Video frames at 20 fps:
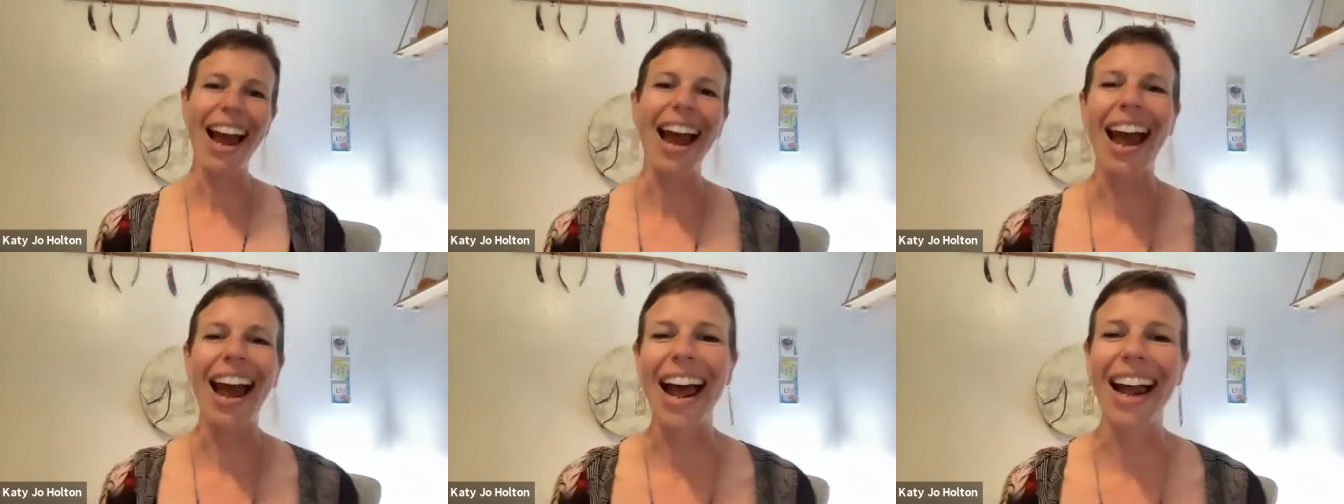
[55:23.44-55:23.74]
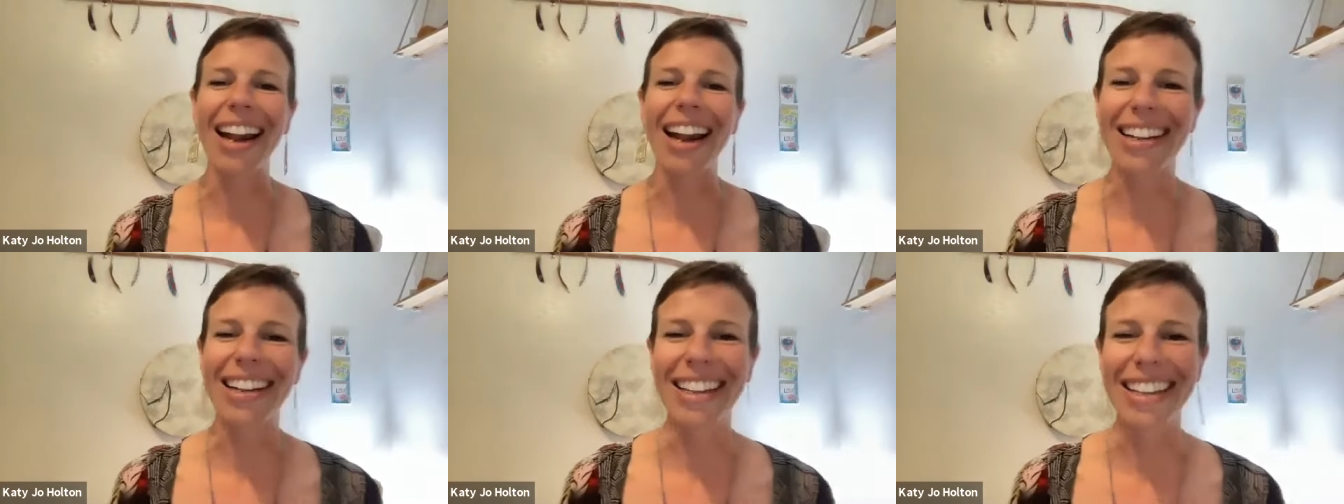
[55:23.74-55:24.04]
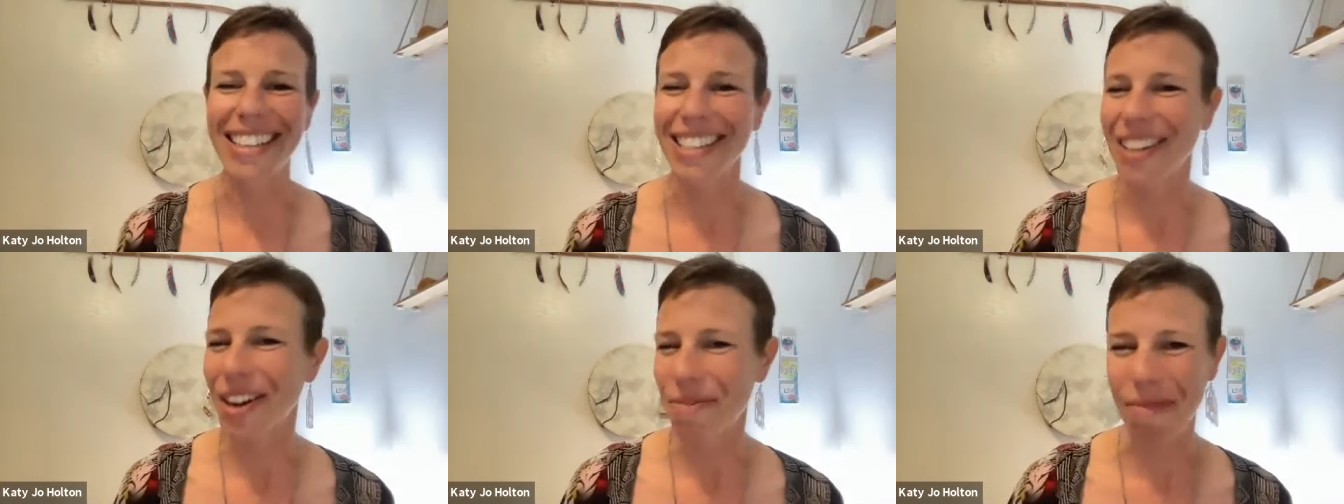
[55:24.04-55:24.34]
And
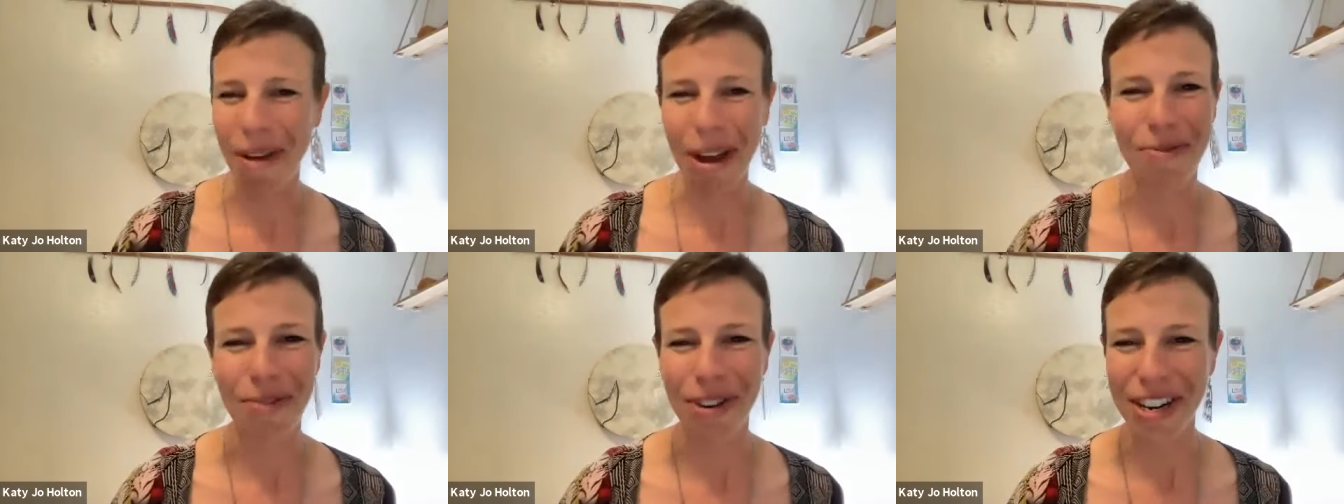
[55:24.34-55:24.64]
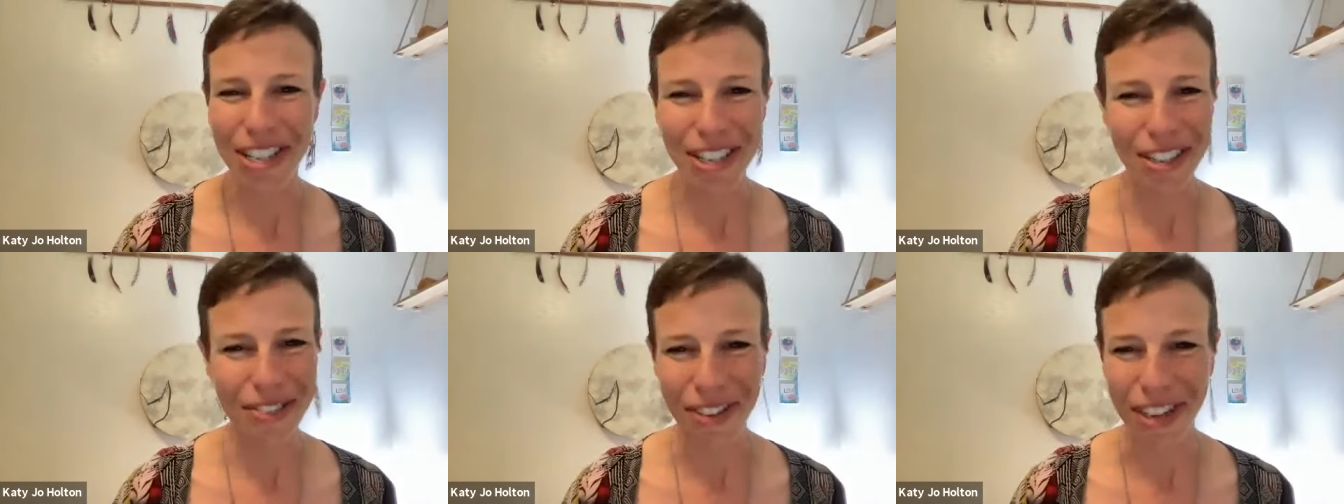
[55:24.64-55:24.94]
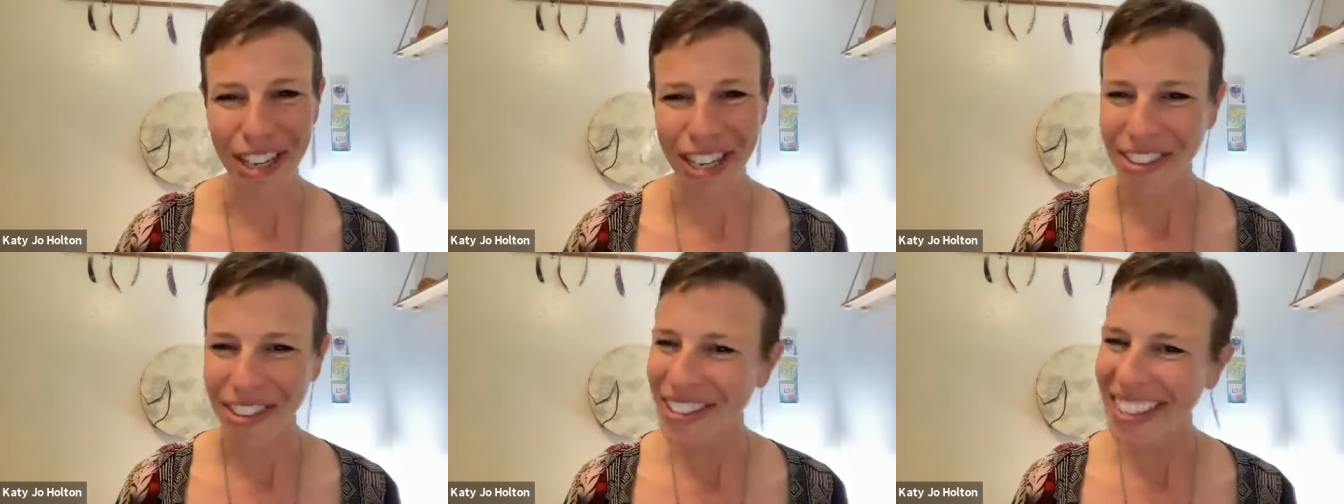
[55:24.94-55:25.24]
these are my words
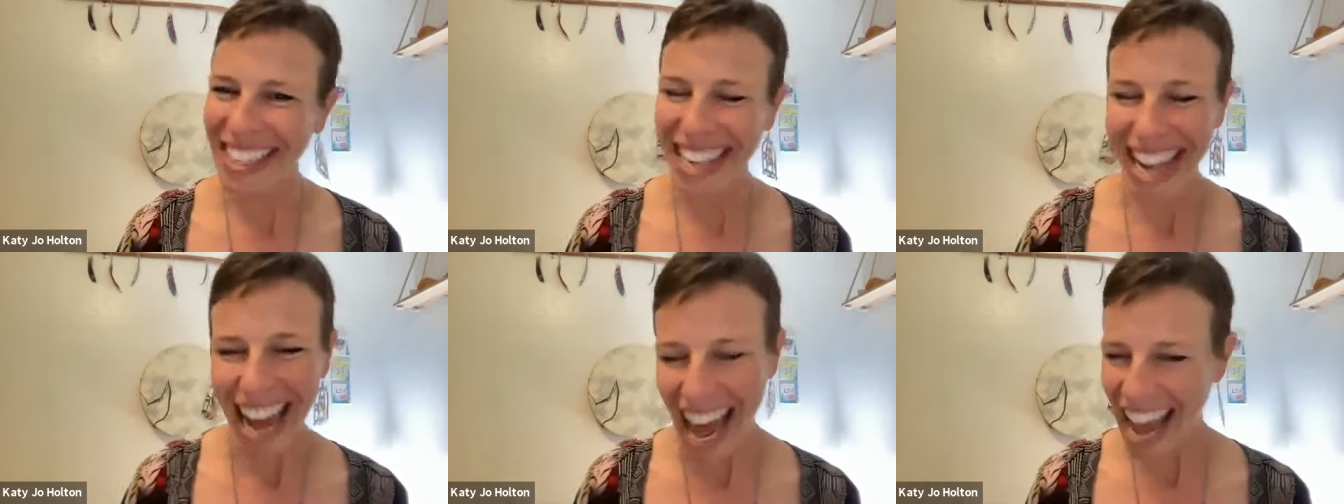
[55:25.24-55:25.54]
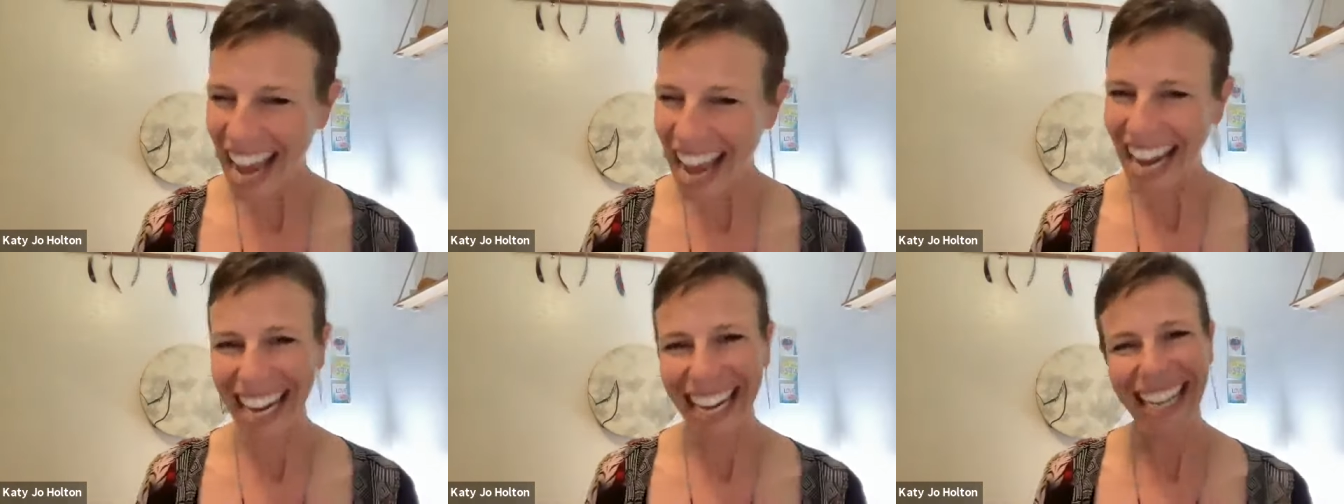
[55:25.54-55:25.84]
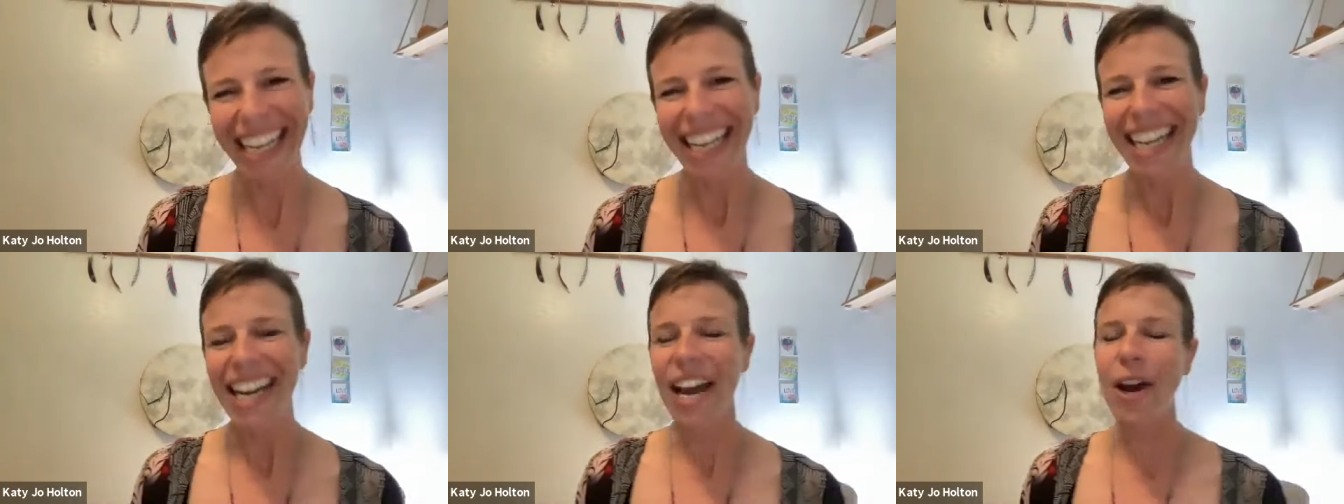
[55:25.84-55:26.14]
for you
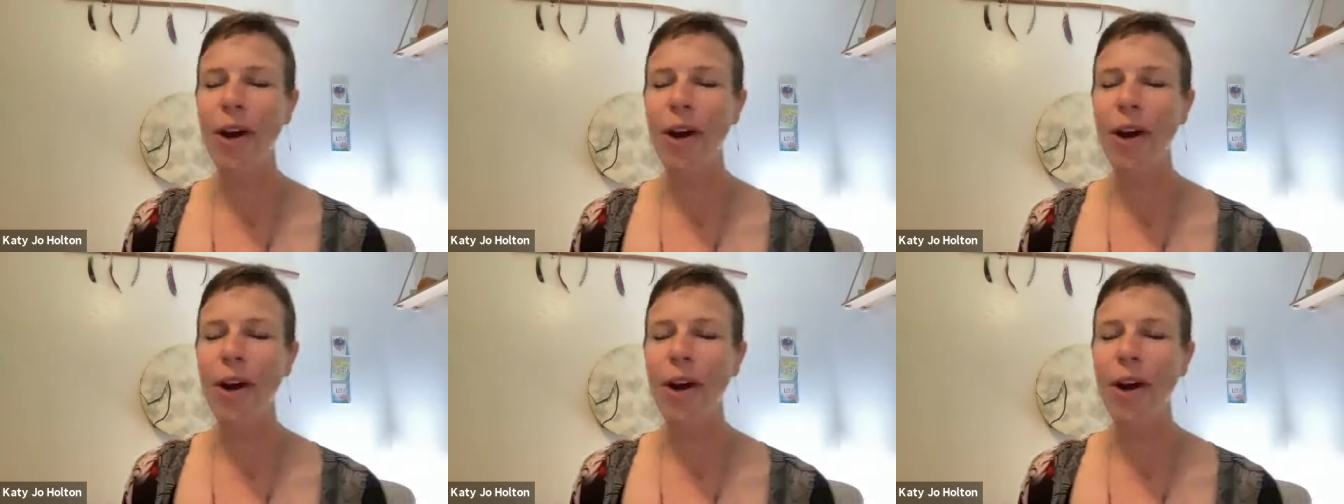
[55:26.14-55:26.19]
today.